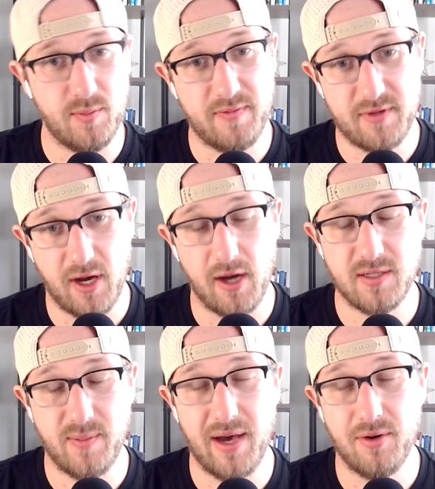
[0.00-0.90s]
And we've
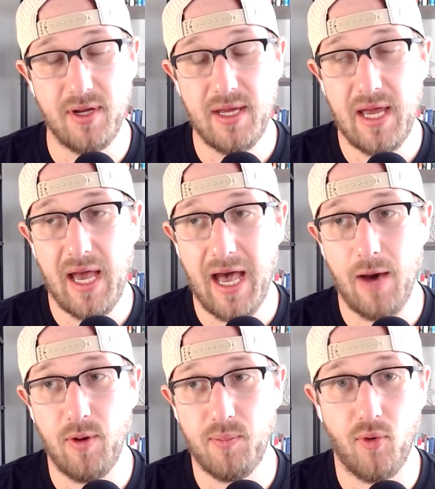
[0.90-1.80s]
talked about
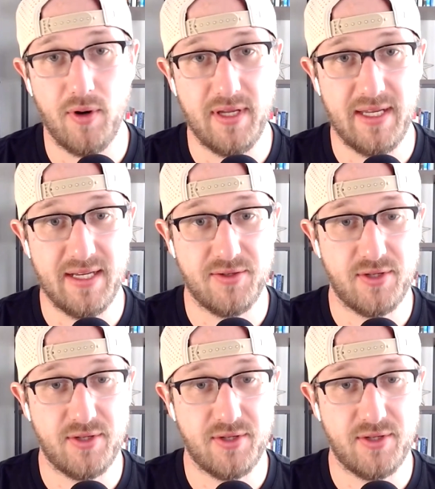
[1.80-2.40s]
how important it is.